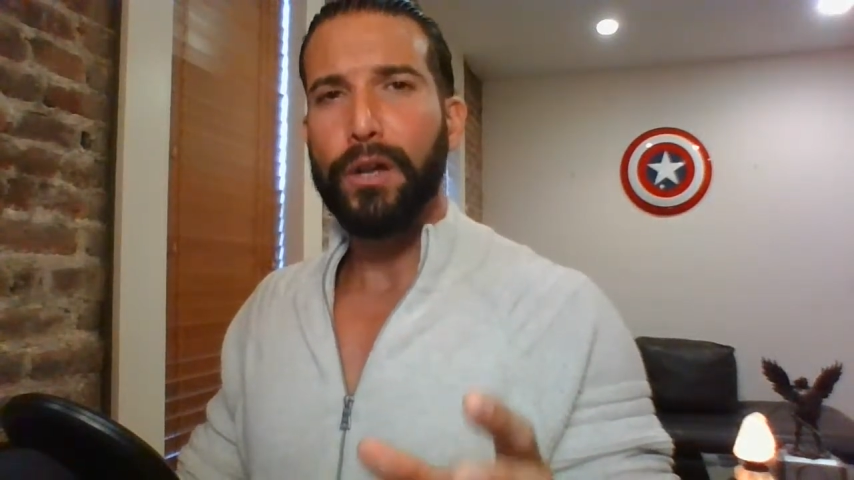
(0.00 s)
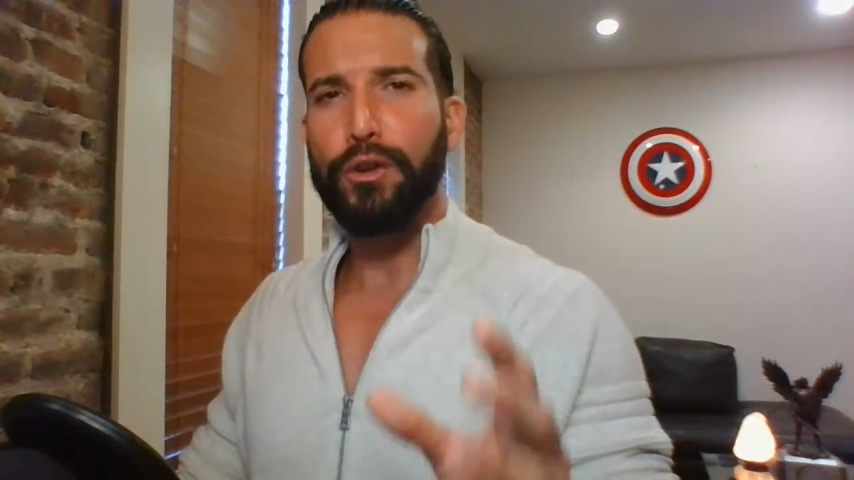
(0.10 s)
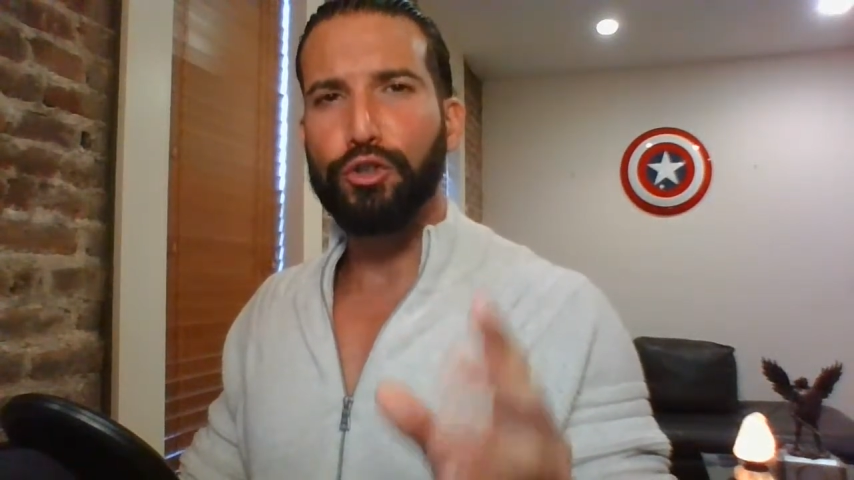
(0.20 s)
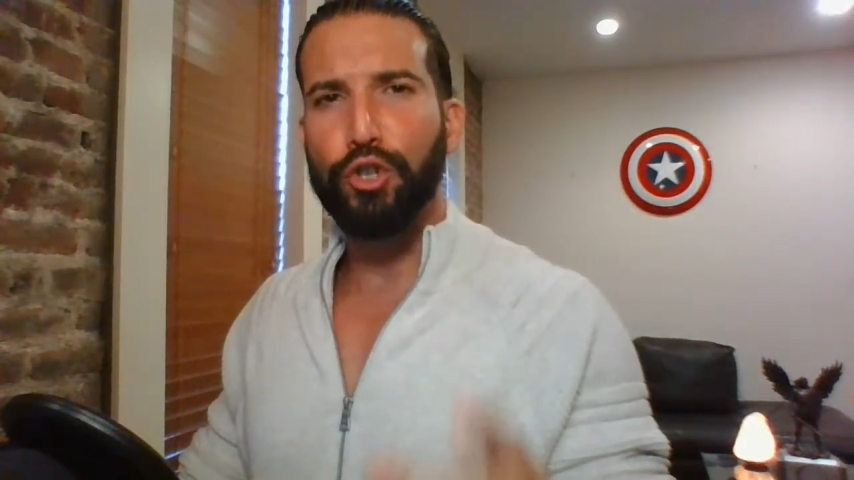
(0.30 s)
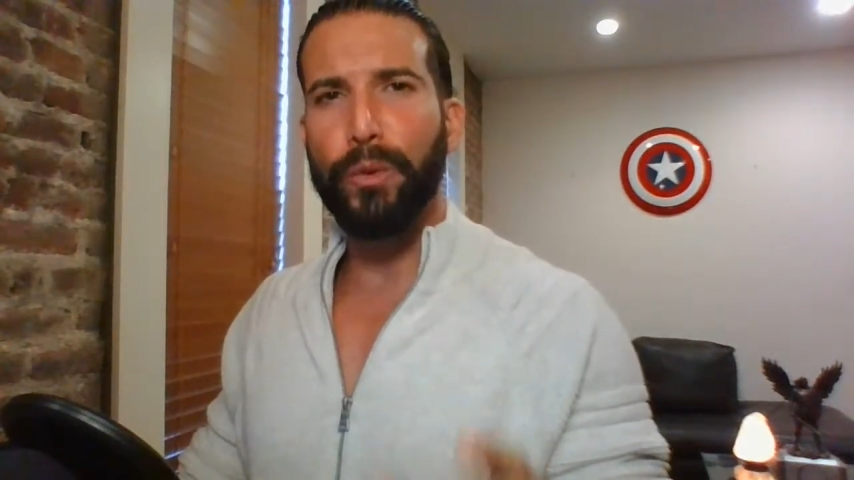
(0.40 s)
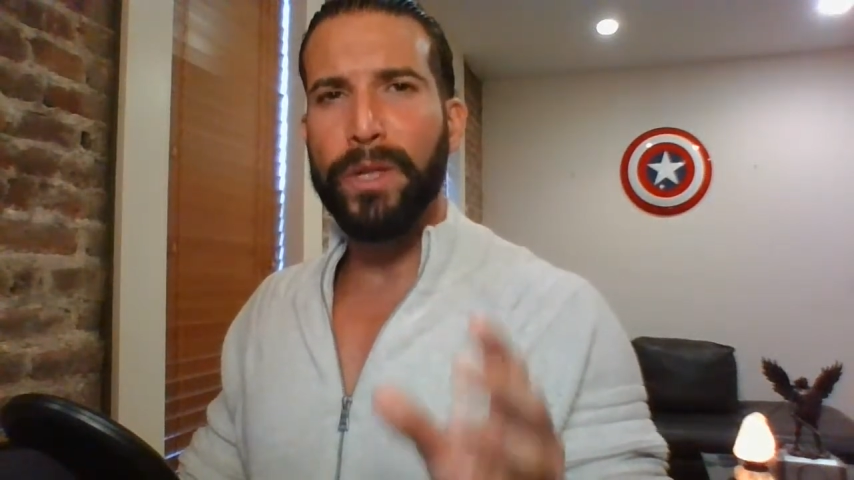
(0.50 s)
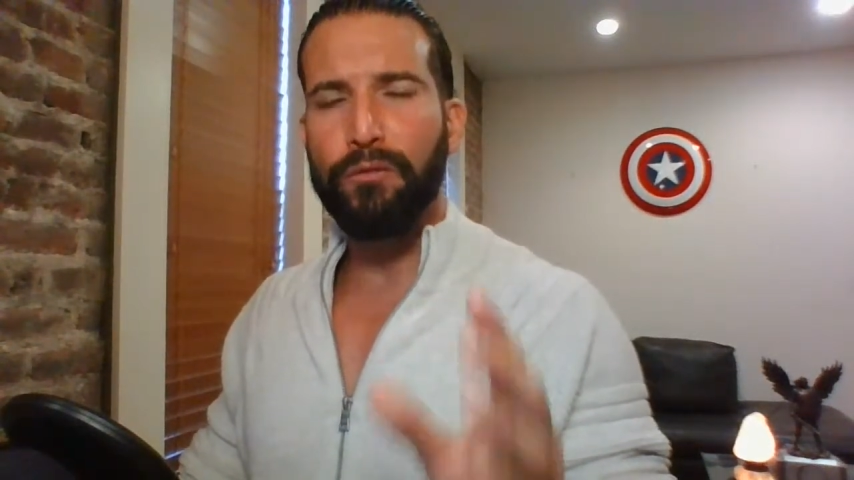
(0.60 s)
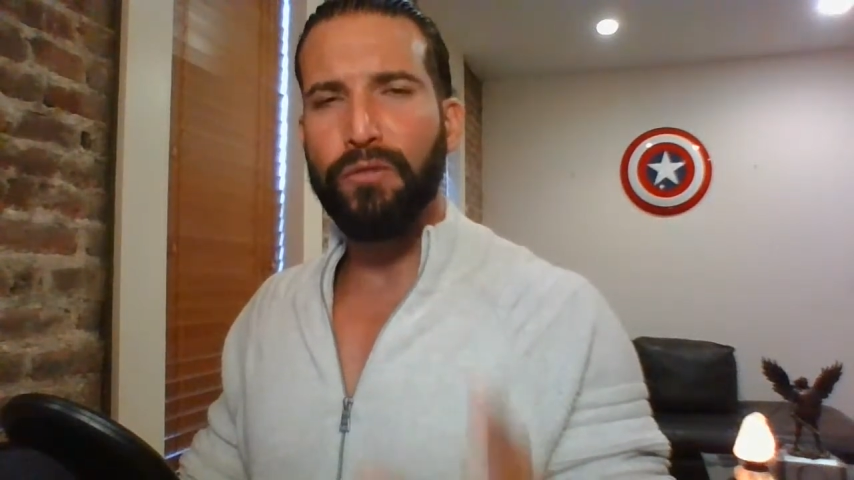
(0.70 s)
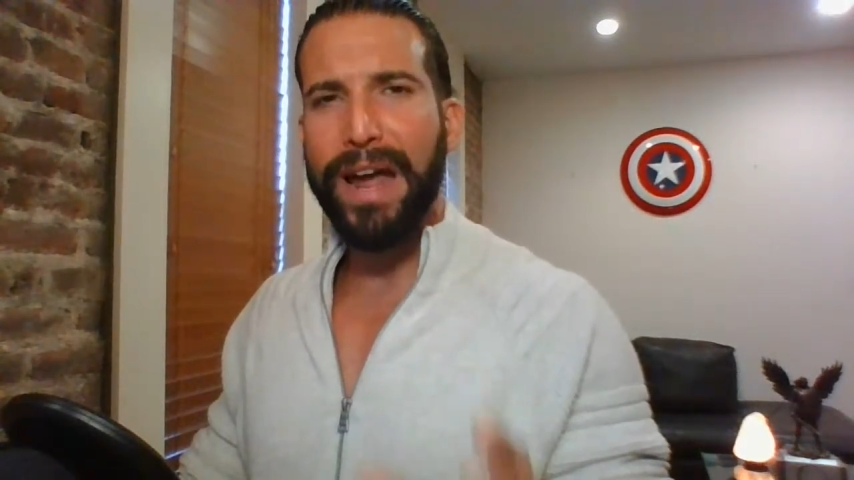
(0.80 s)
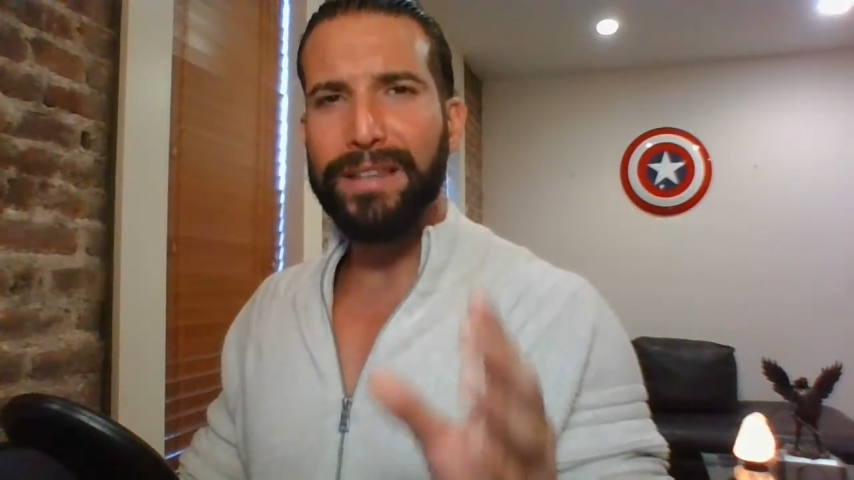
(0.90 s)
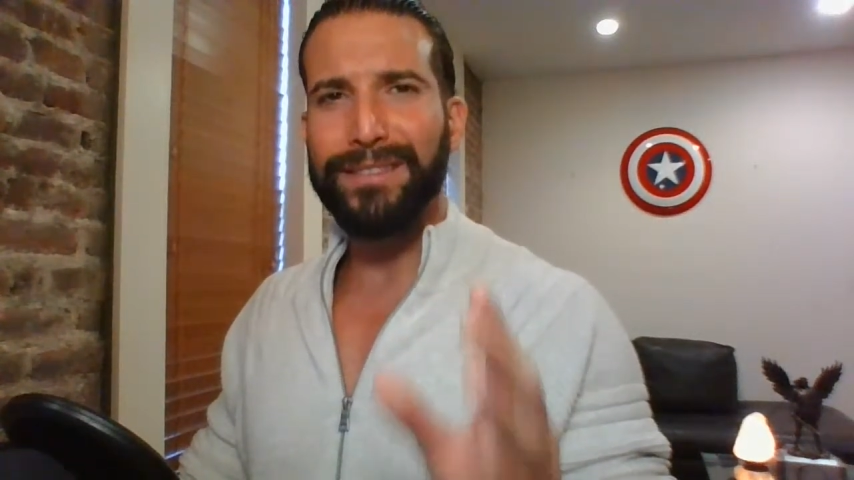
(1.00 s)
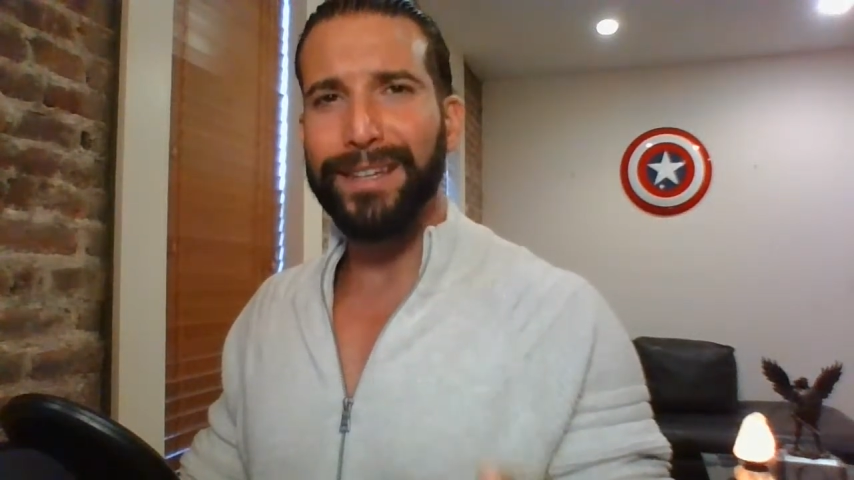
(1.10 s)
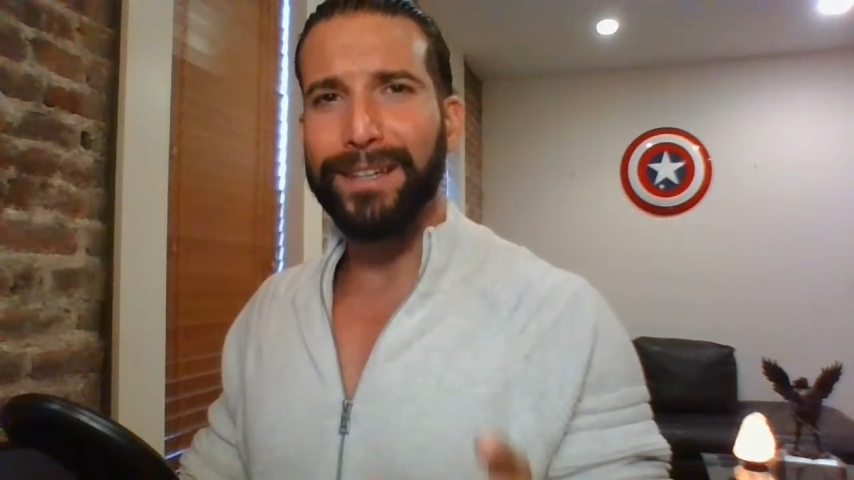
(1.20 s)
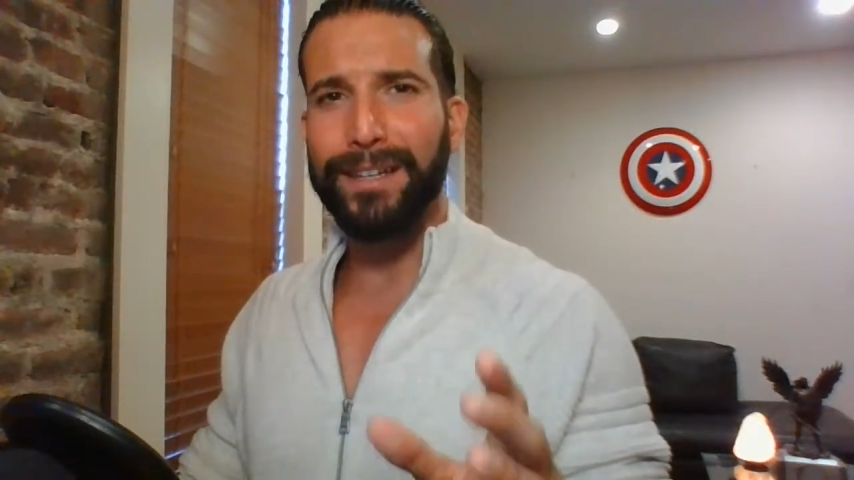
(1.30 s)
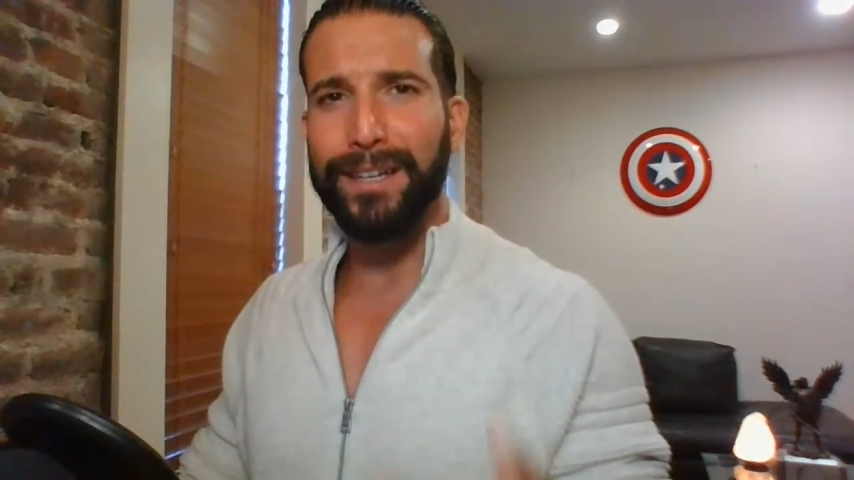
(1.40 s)
you're doing the right
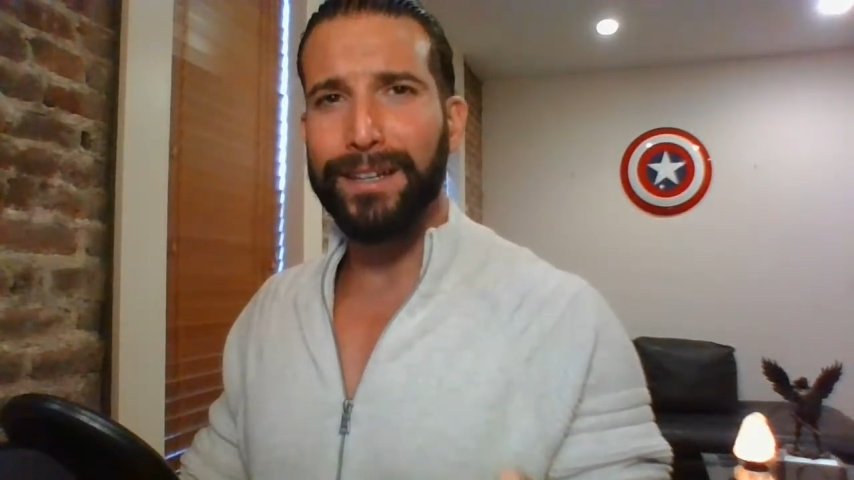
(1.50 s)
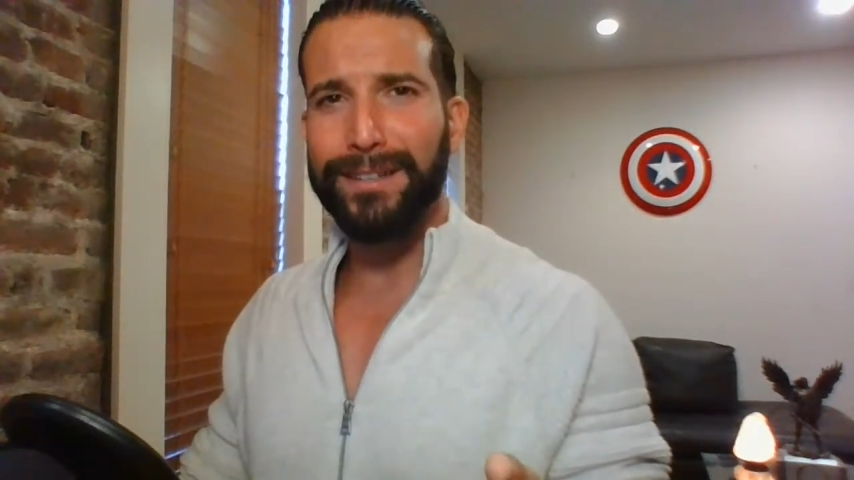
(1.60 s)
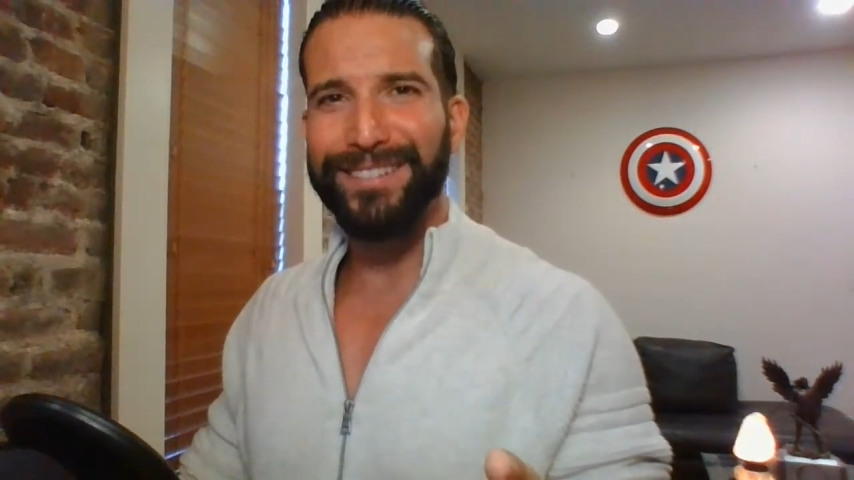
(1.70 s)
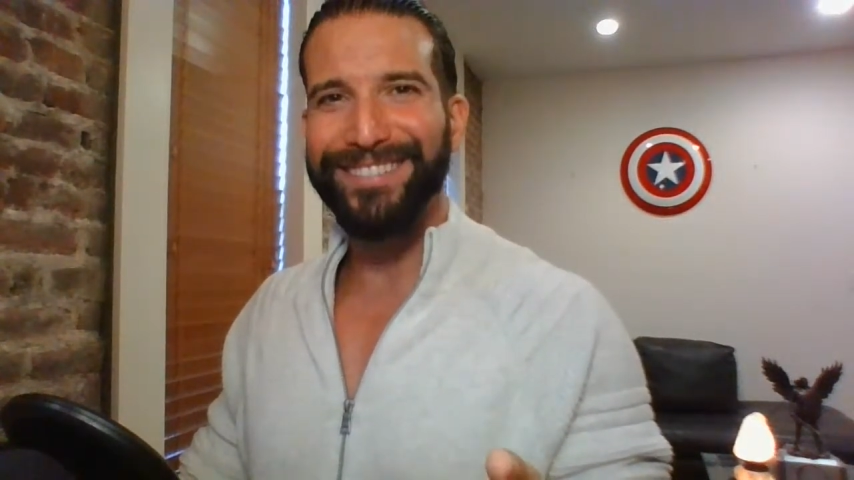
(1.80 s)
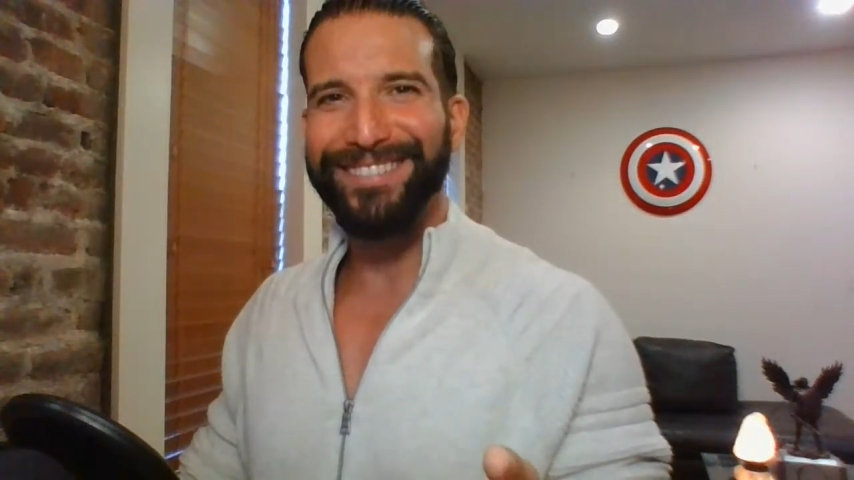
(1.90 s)
thing, kid.